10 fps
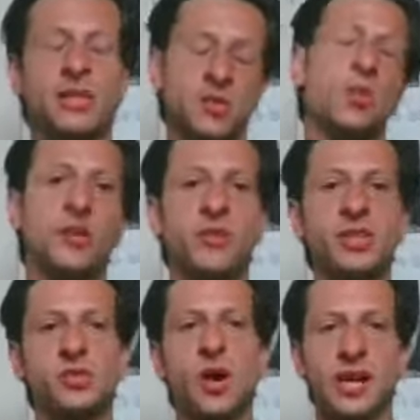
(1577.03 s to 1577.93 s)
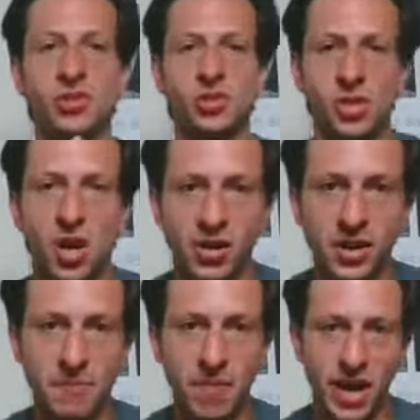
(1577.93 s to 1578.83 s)
one of the reasons why I
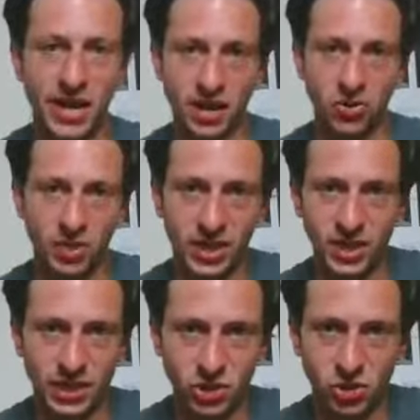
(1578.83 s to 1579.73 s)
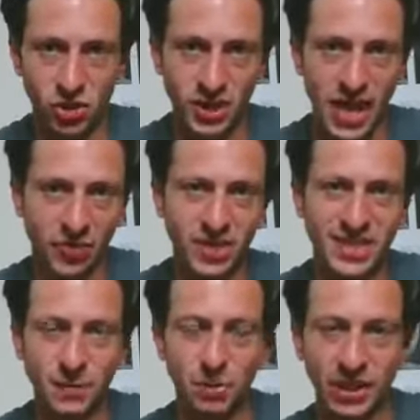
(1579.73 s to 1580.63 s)
started my inner healing journey at the
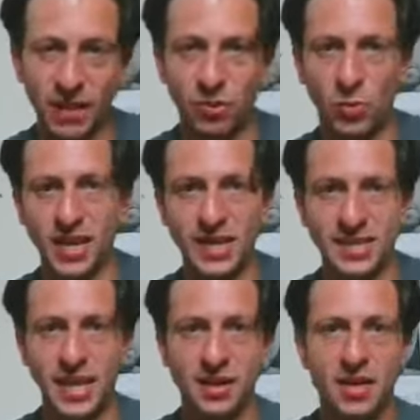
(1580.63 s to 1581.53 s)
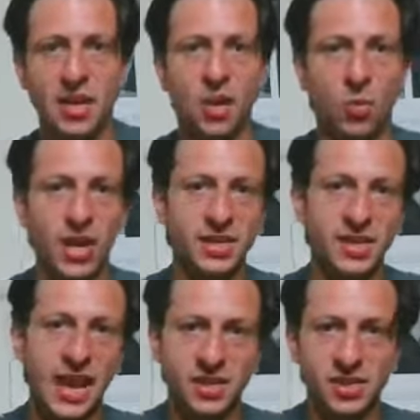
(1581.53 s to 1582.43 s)
deeper level when I did
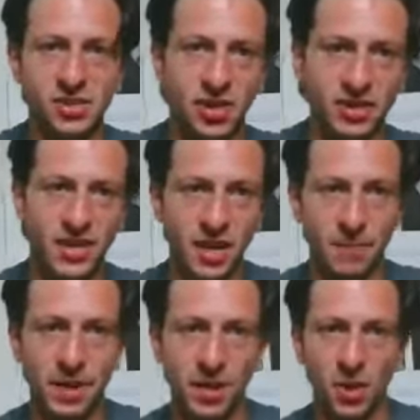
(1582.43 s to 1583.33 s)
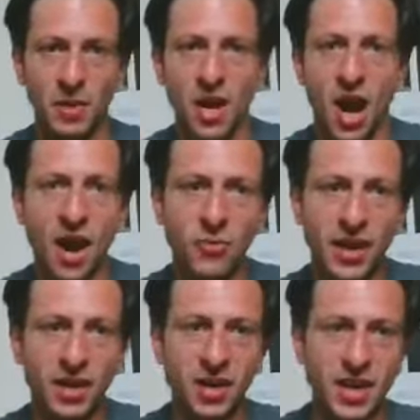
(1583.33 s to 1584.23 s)
was, as I started saying a bit ago, I
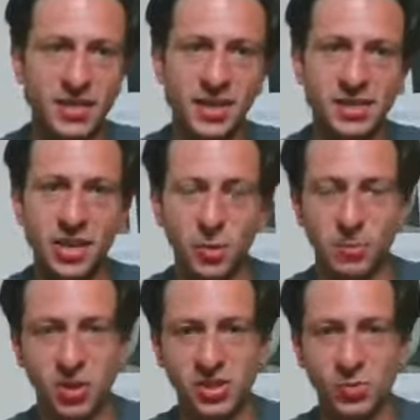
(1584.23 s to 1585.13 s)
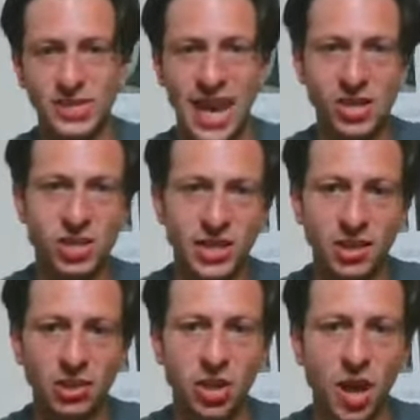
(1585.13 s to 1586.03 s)
recognized that this other person was actually in
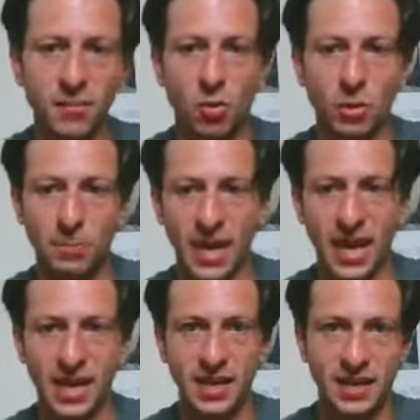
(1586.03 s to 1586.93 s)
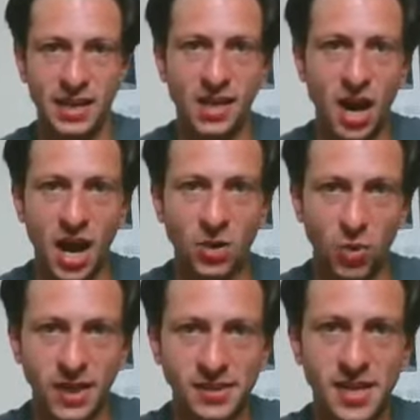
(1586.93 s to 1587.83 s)
a lot more pain than I
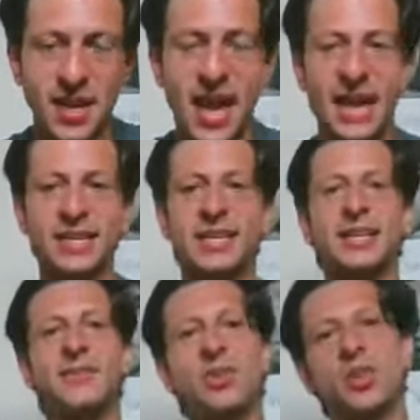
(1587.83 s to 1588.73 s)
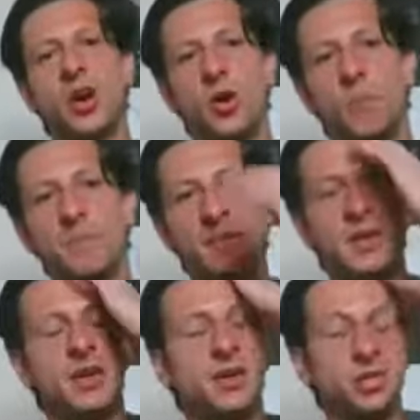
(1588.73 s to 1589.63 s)
was. And even though
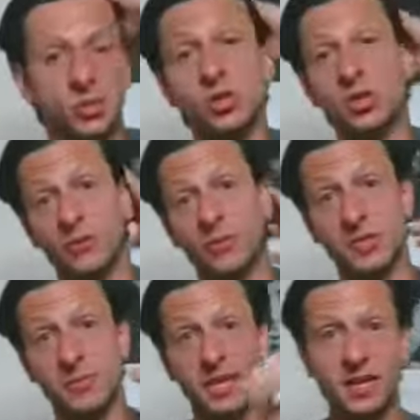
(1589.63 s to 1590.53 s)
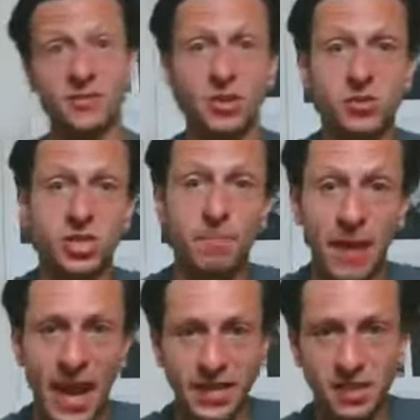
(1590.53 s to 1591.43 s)
she was hurtful to me, even though she
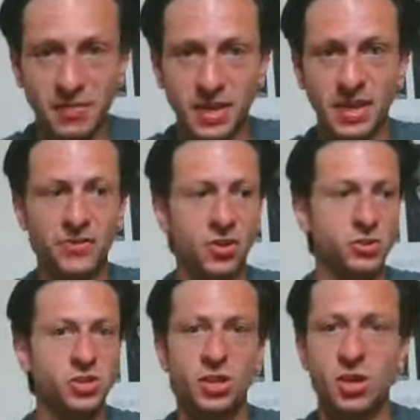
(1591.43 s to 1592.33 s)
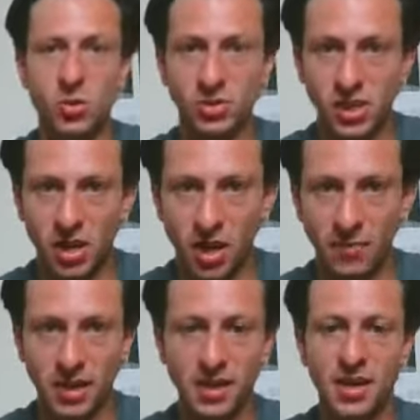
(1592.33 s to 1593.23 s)
abandoned me, even though she ghosted
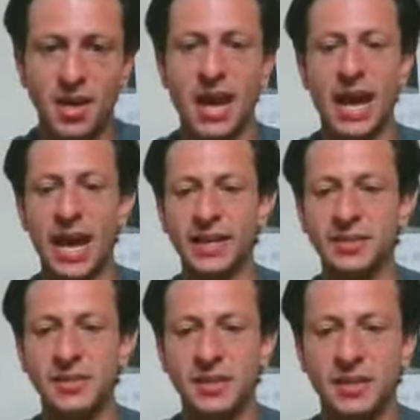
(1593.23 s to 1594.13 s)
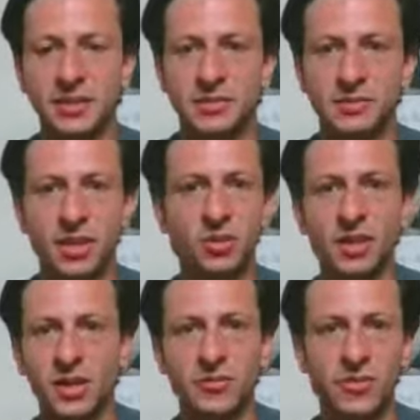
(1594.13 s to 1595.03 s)
on me, and you know,
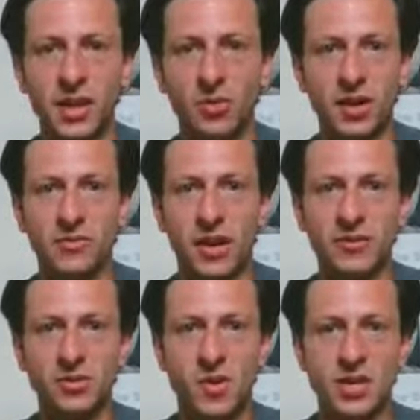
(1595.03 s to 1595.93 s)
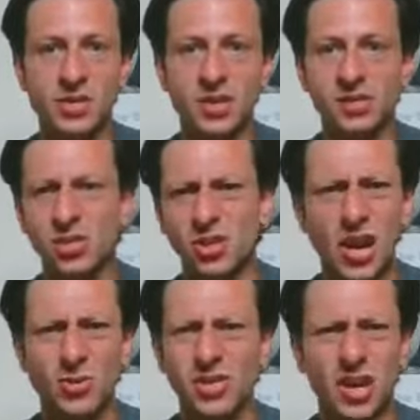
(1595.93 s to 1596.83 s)
if anyone involved is watching this, sure,
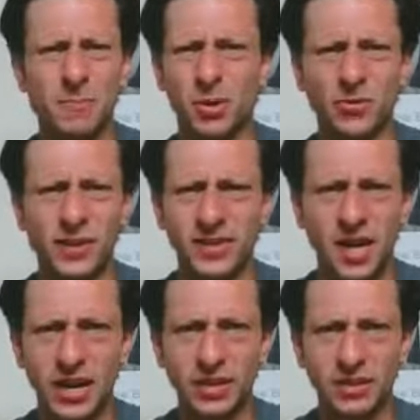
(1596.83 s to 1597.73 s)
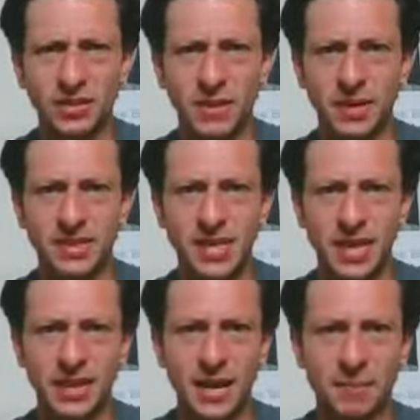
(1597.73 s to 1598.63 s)
I was not perfect either. I'm not
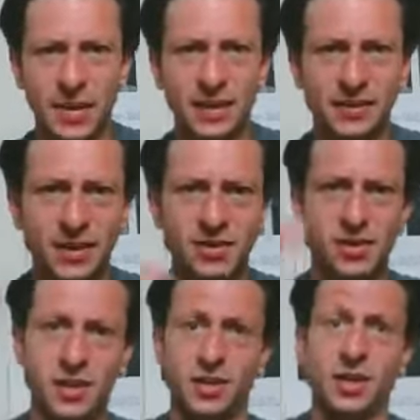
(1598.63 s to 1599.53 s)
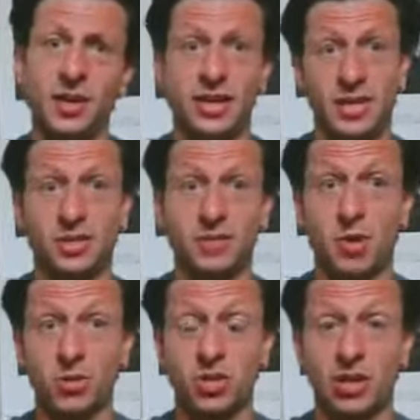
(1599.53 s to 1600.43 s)
saying that, but there's the healed
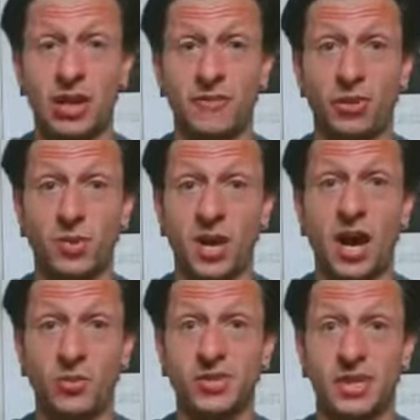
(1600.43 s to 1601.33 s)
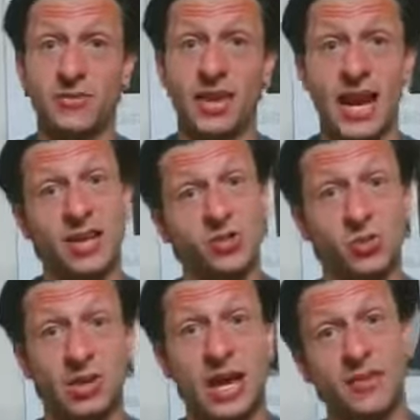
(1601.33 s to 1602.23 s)
emotional level where I was giving
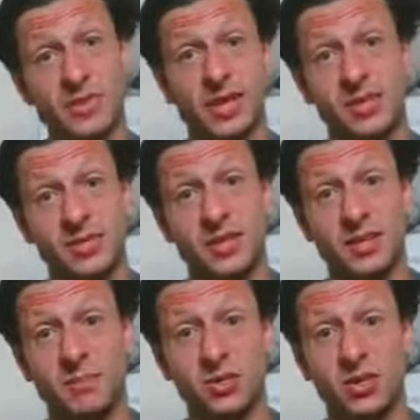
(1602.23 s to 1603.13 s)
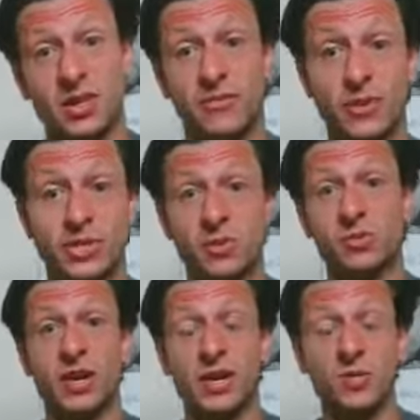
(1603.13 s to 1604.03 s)
actual love, and there's the emotional level where she
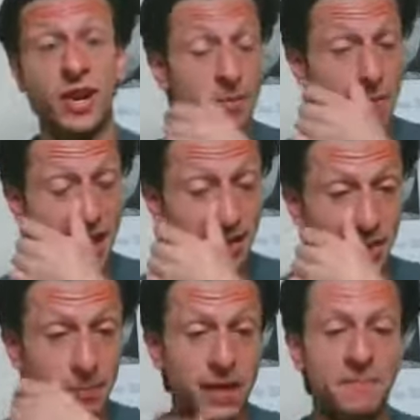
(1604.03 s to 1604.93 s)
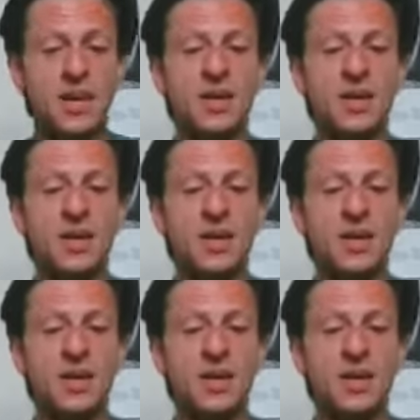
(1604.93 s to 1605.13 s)
was running away and abandoning me. But